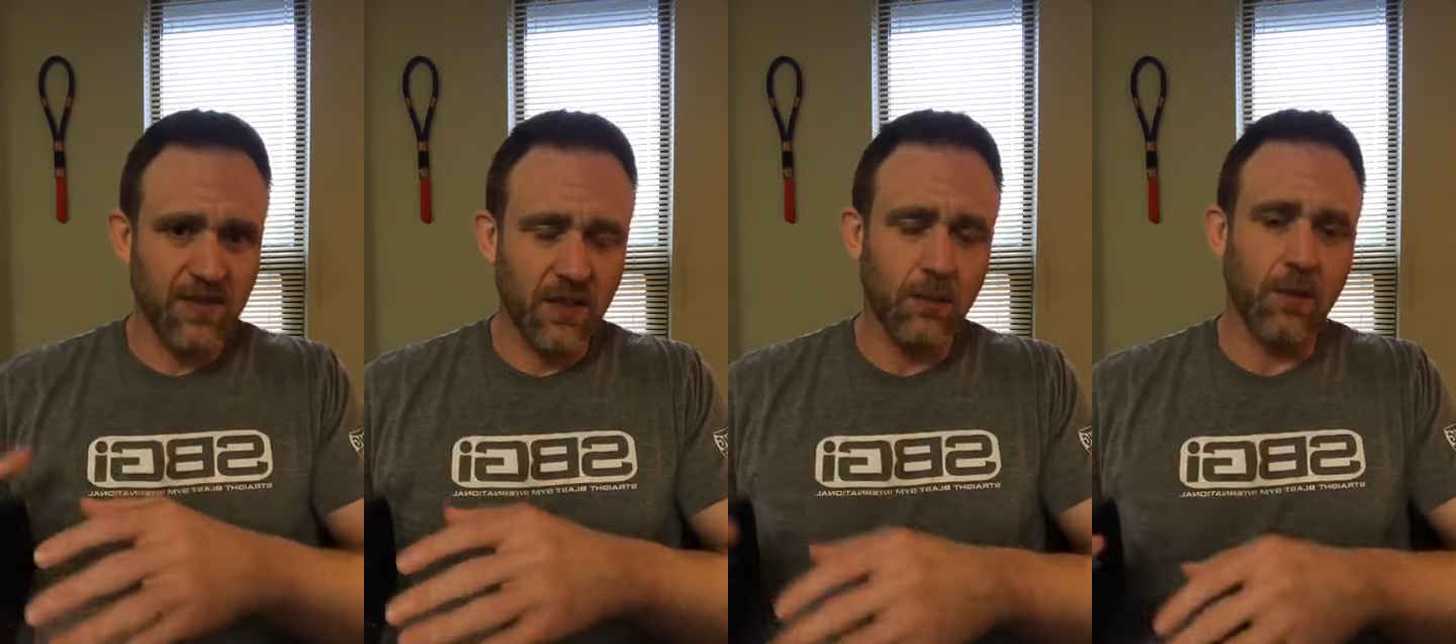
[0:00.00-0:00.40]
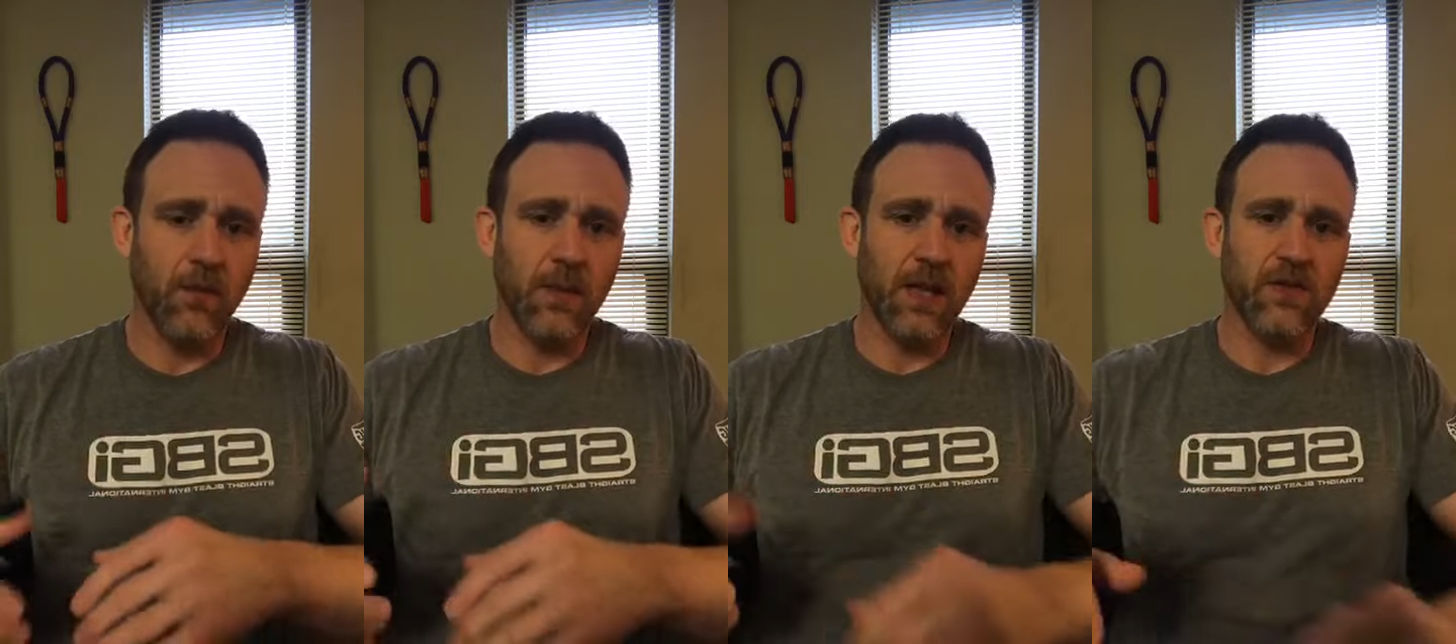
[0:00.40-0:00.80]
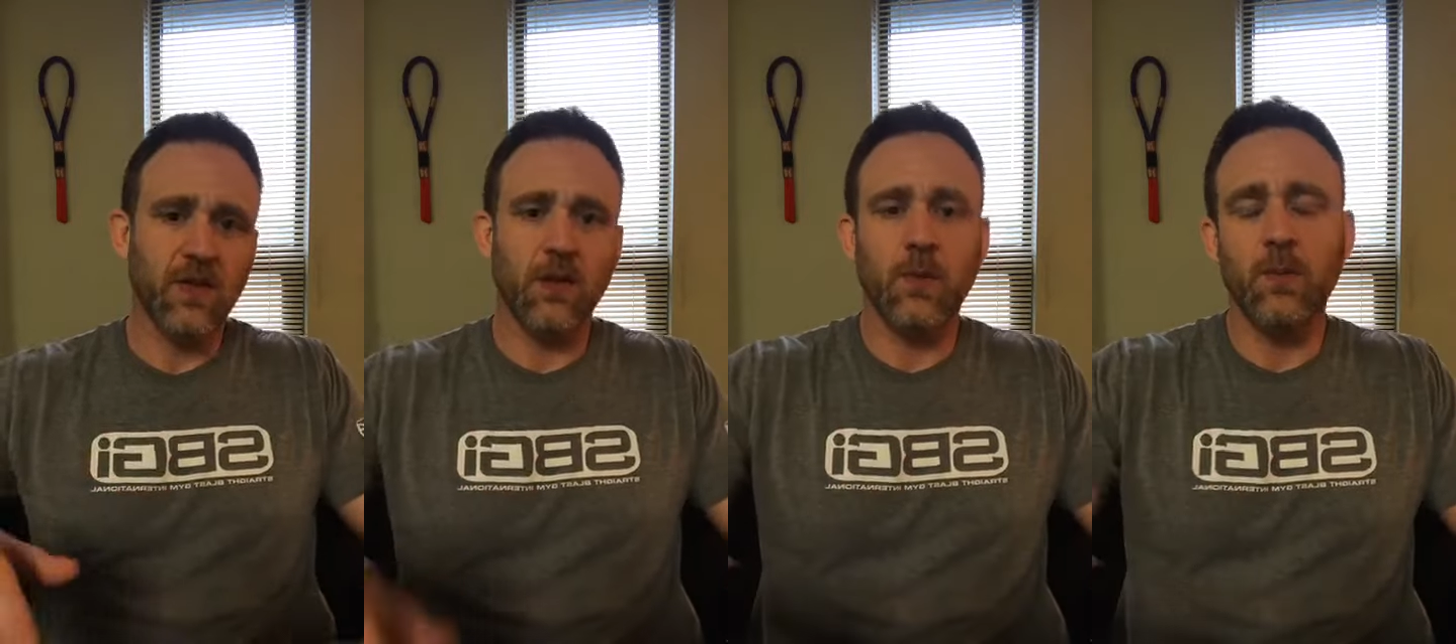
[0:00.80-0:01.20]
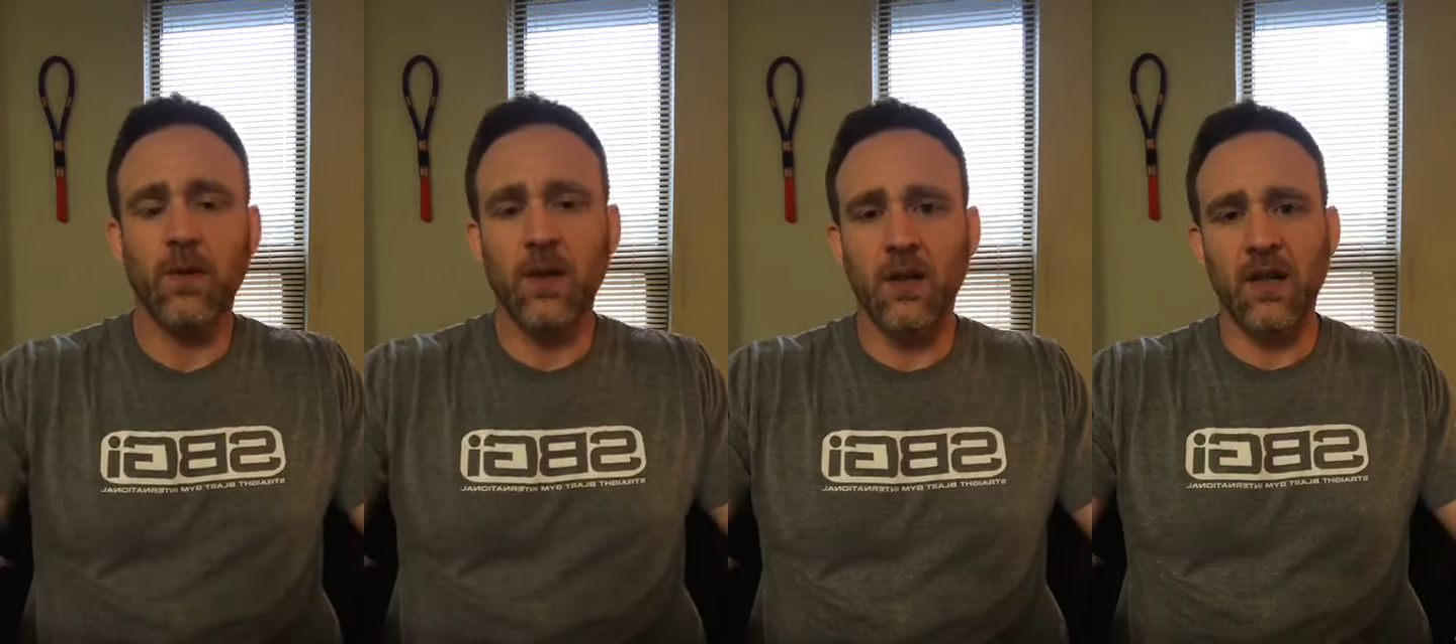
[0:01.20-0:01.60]
set them up from the outside are
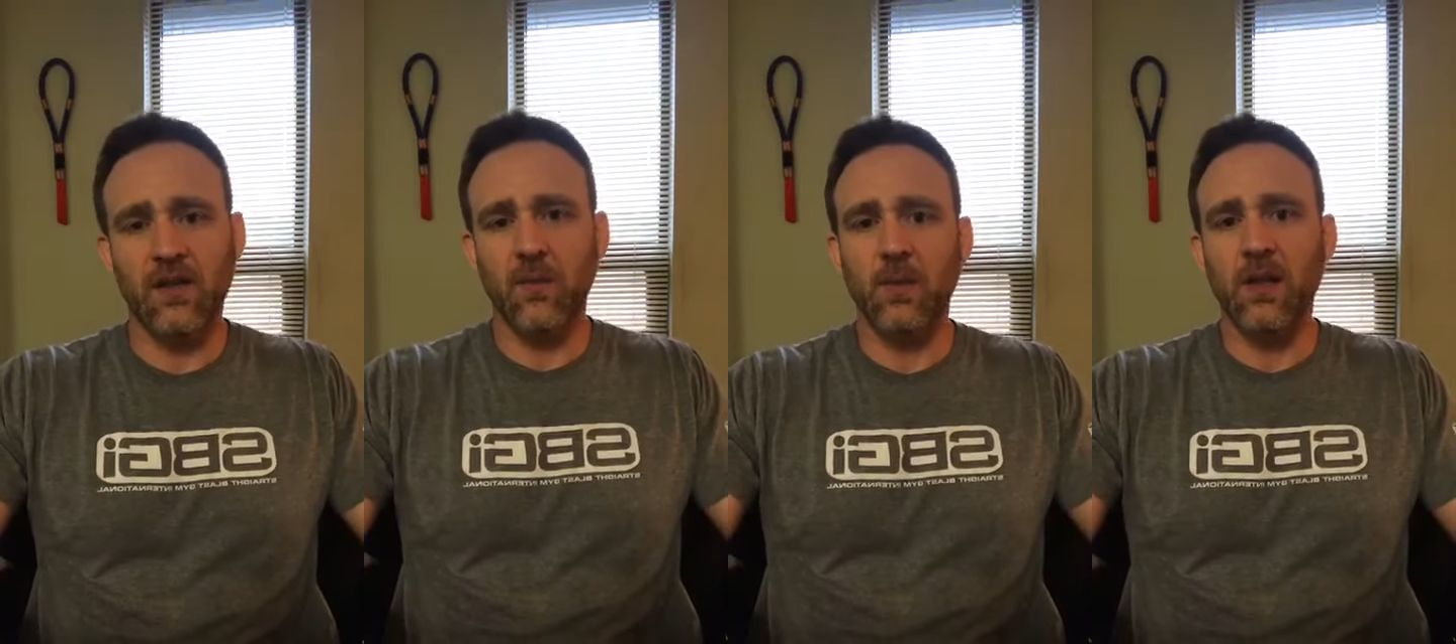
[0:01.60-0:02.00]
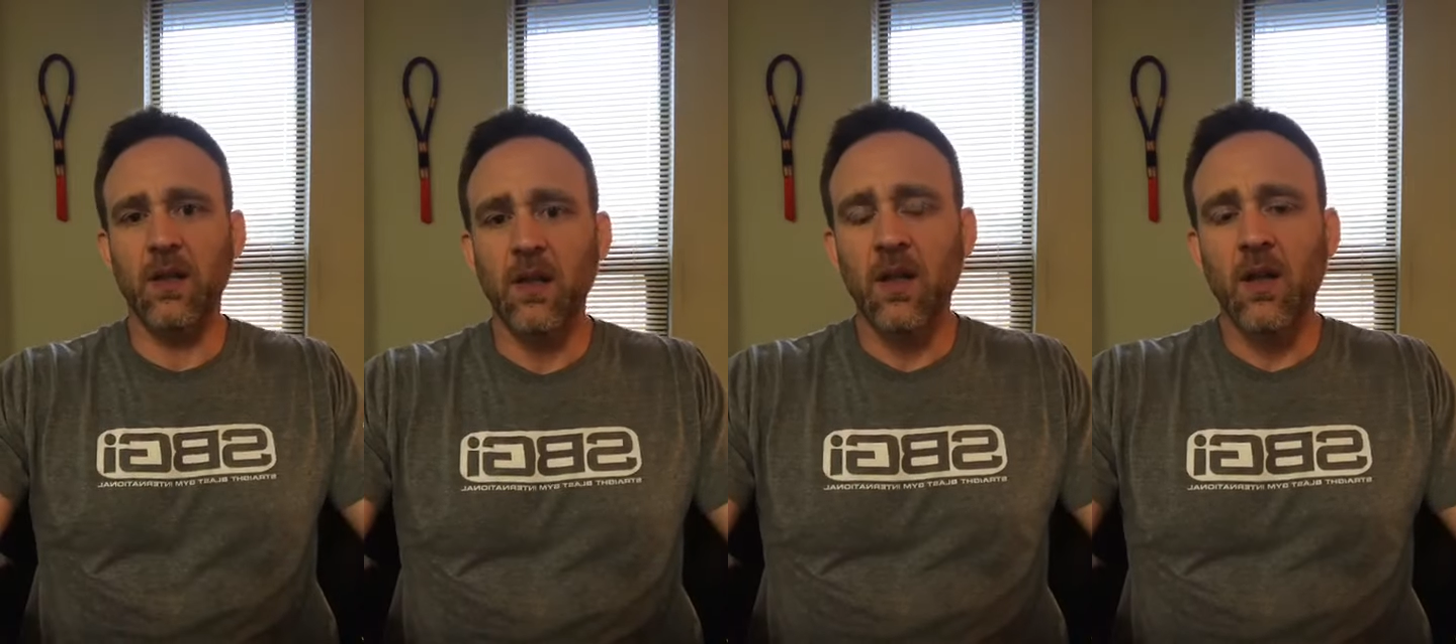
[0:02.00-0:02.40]
people that tend to be